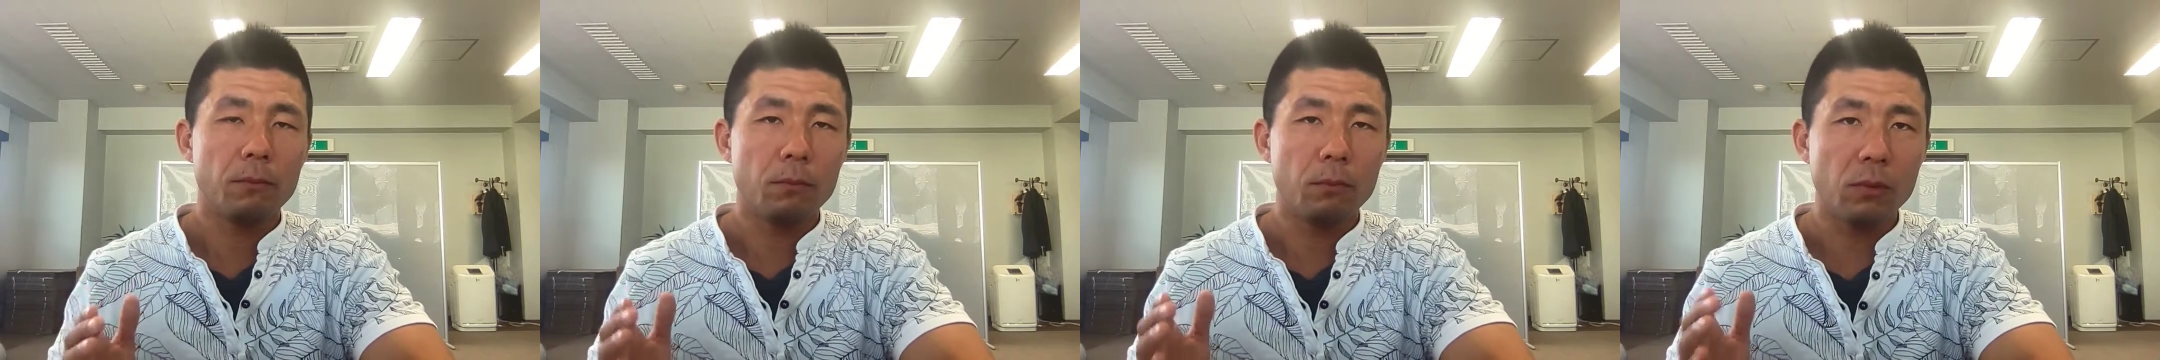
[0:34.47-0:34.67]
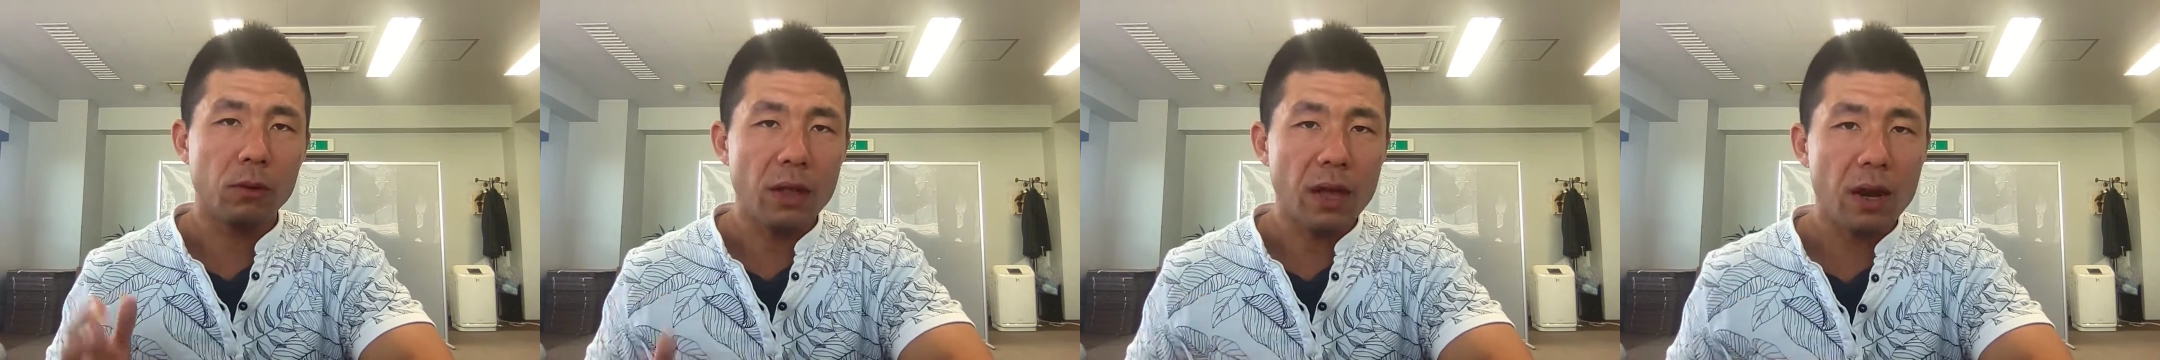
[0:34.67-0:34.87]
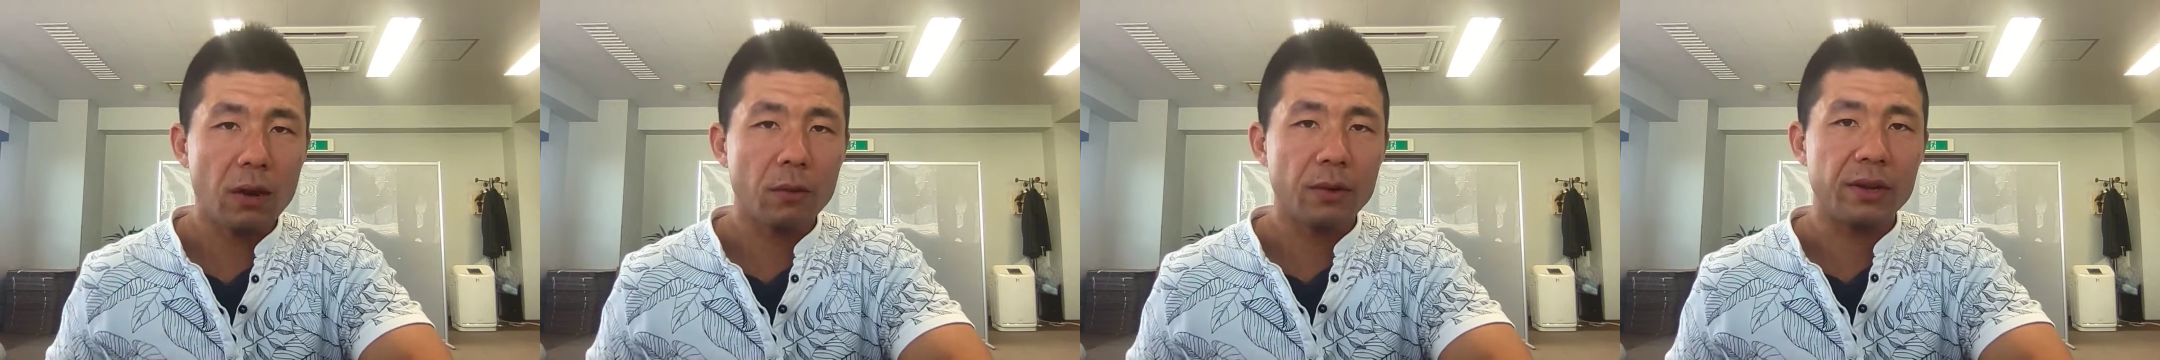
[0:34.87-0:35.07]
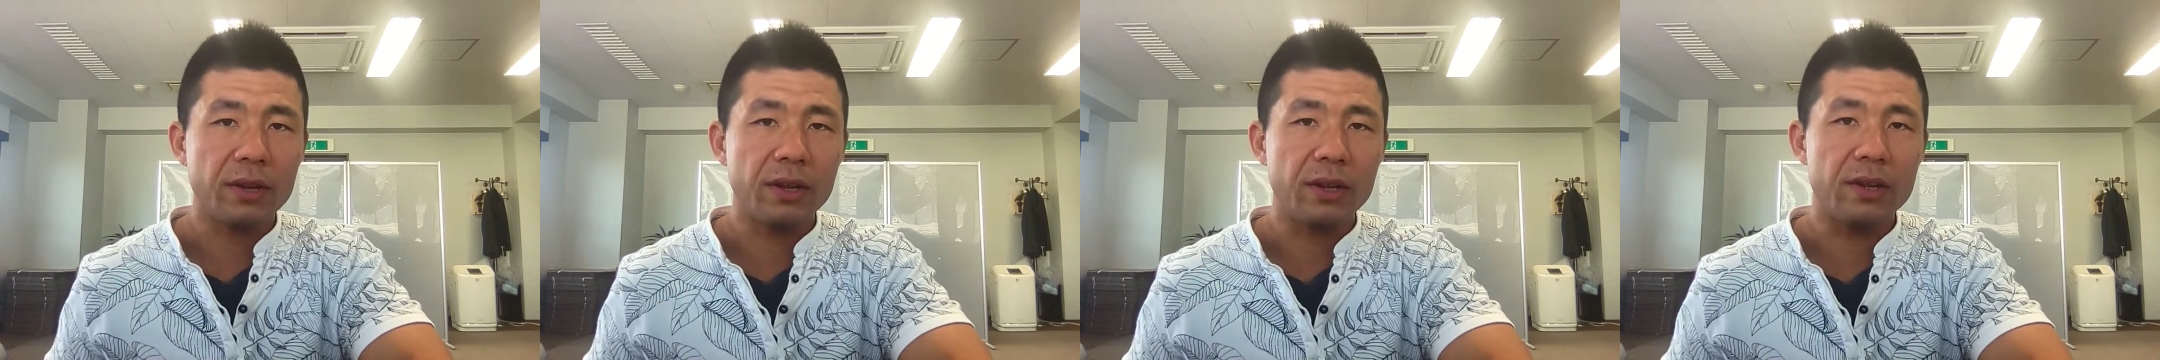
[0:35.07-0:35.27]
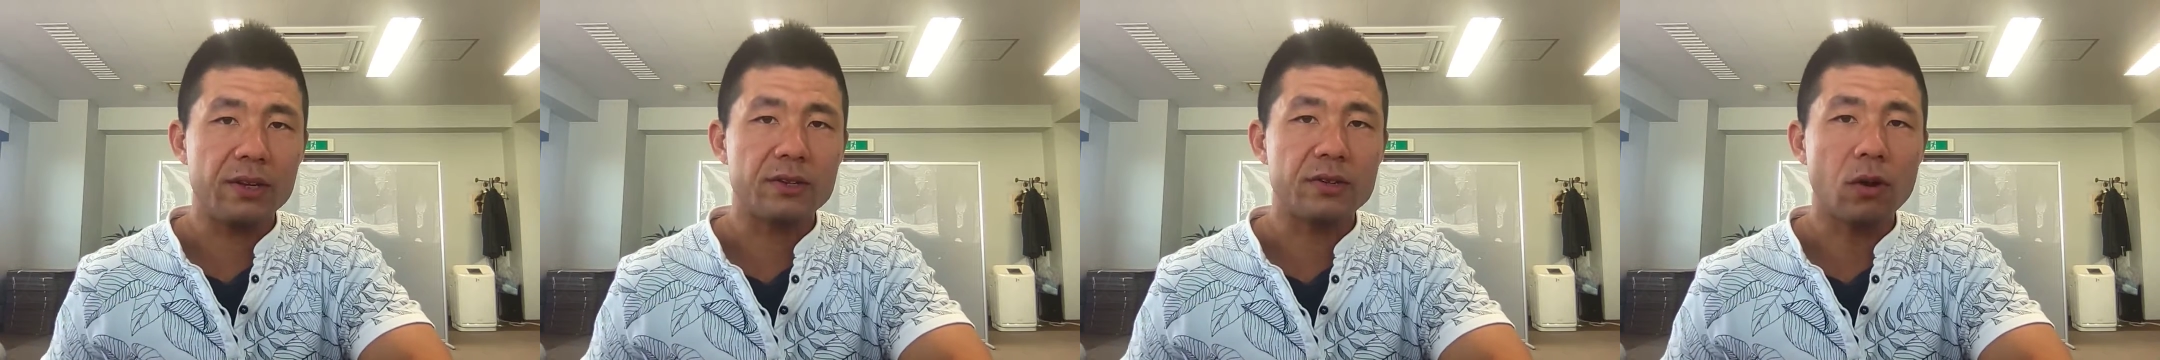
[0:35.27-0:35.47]

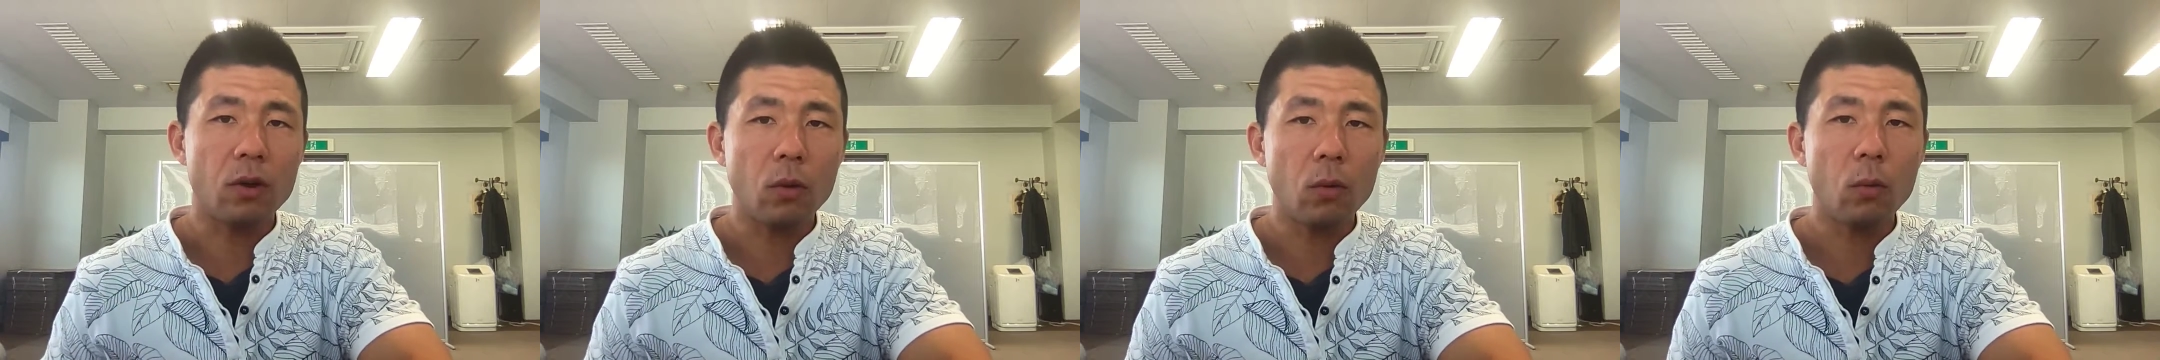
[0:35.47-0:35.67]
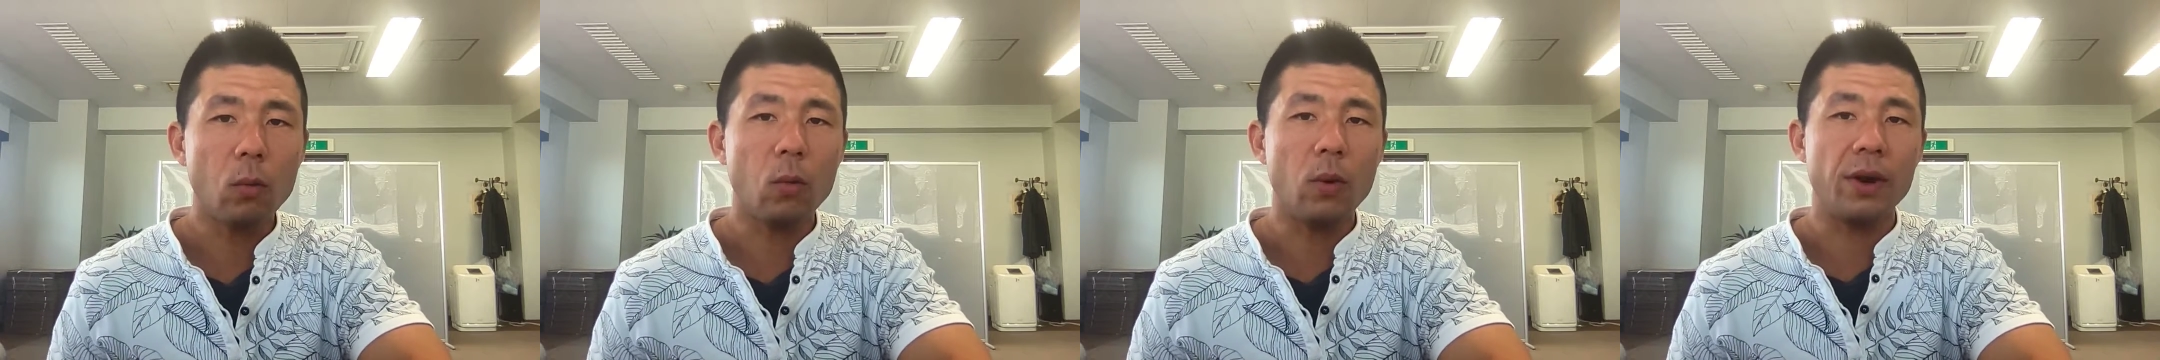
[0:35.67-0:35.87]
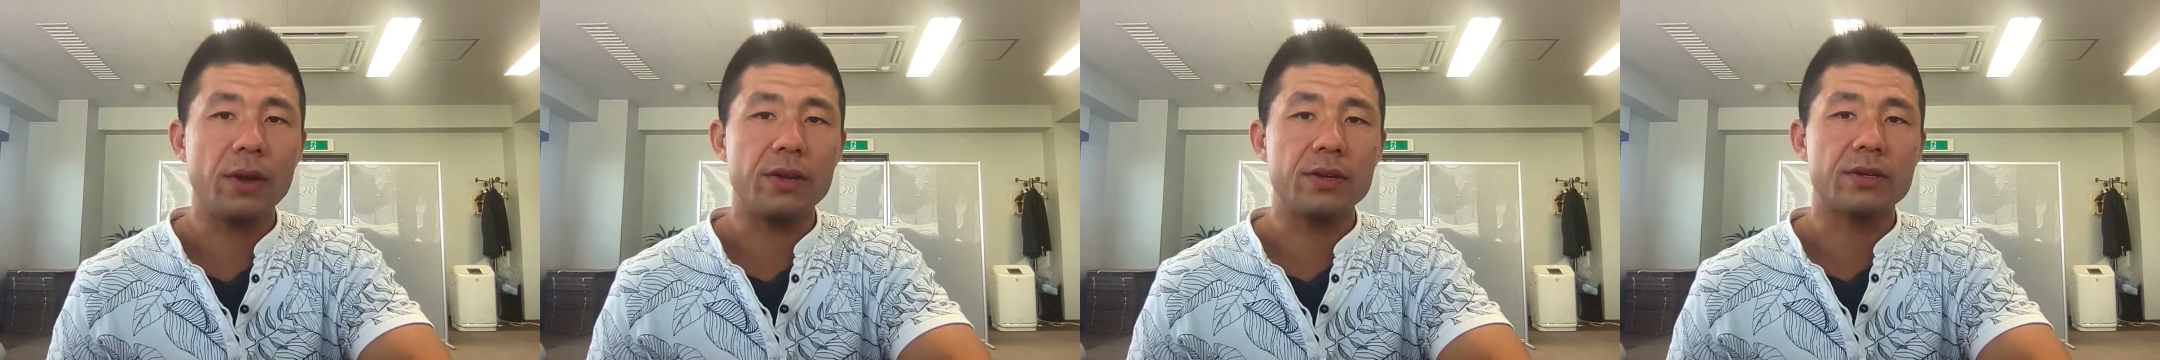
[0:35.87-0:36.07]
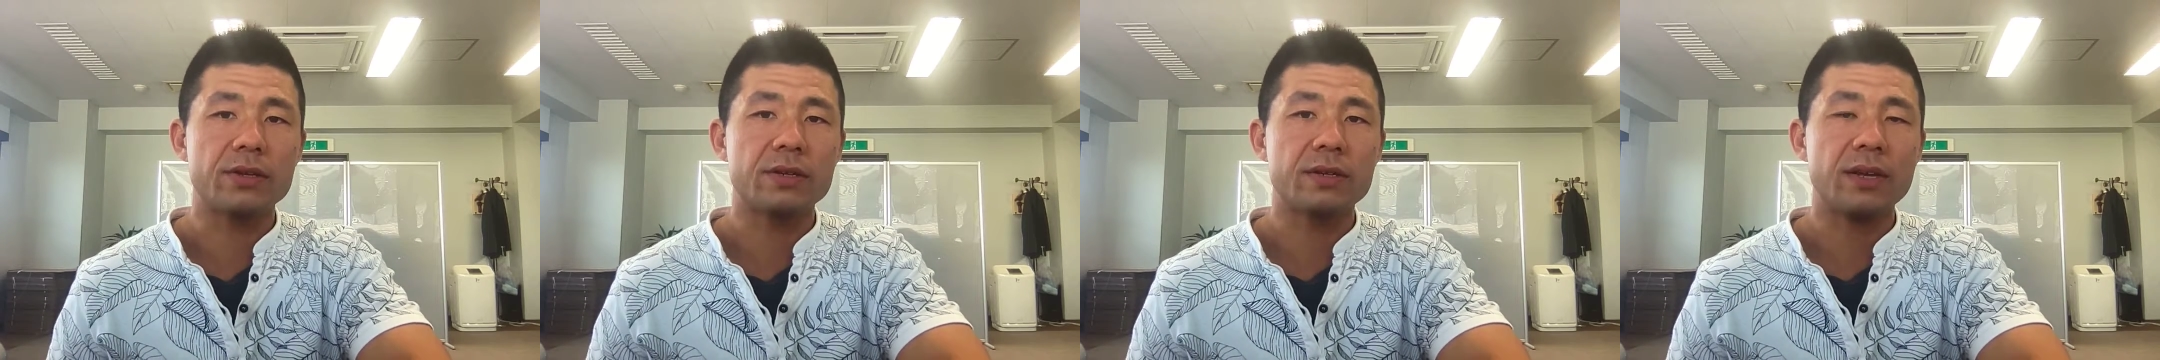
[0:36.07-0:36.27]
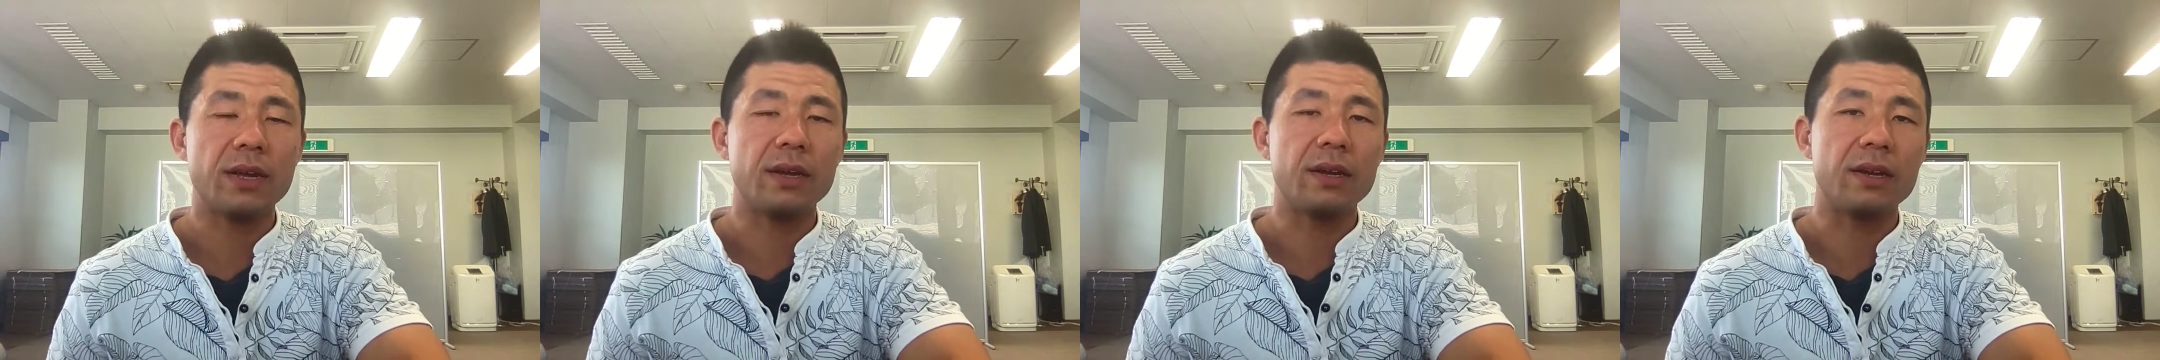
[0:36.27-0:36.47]
molarity is always
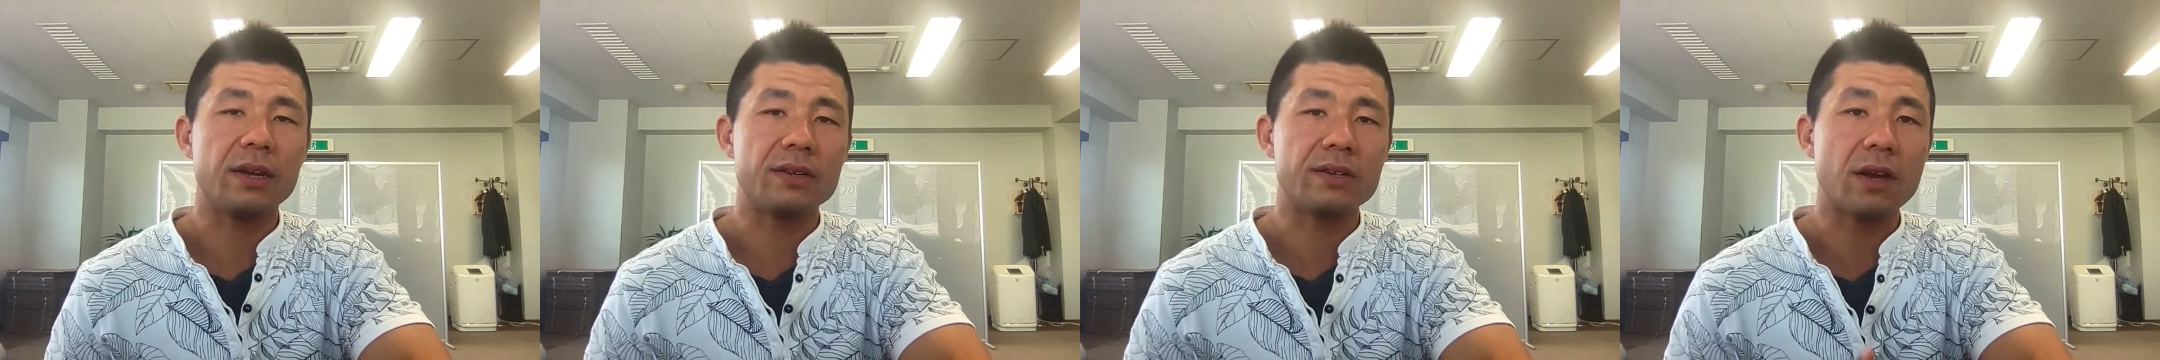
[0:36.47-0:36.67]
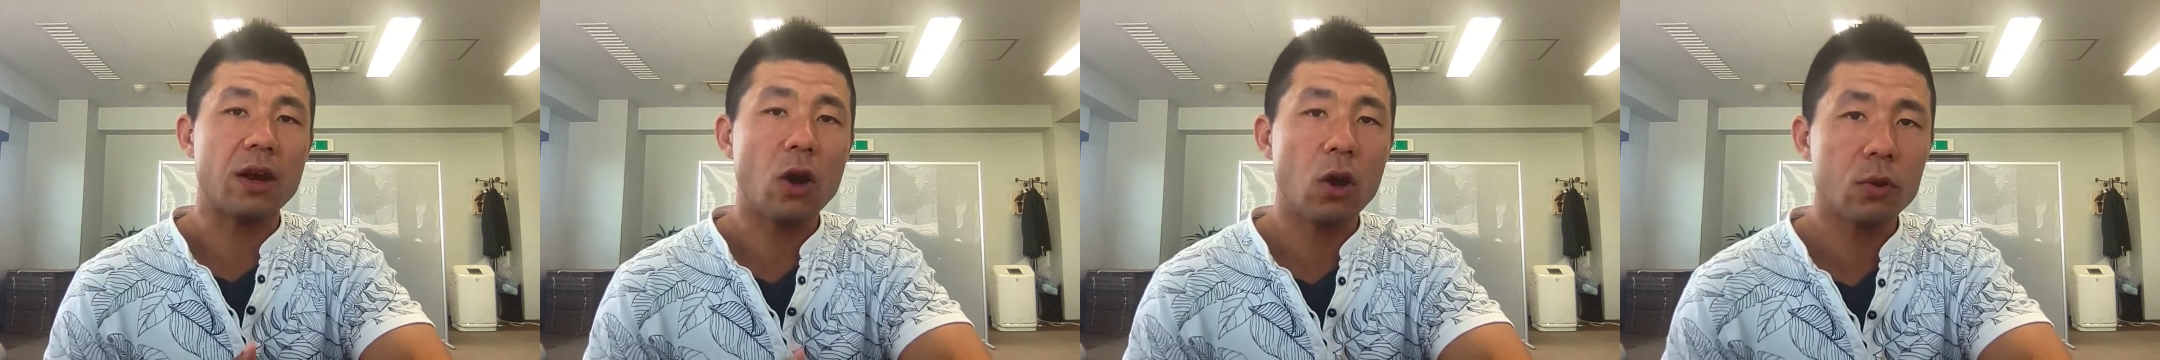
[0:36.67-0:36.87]
taken as a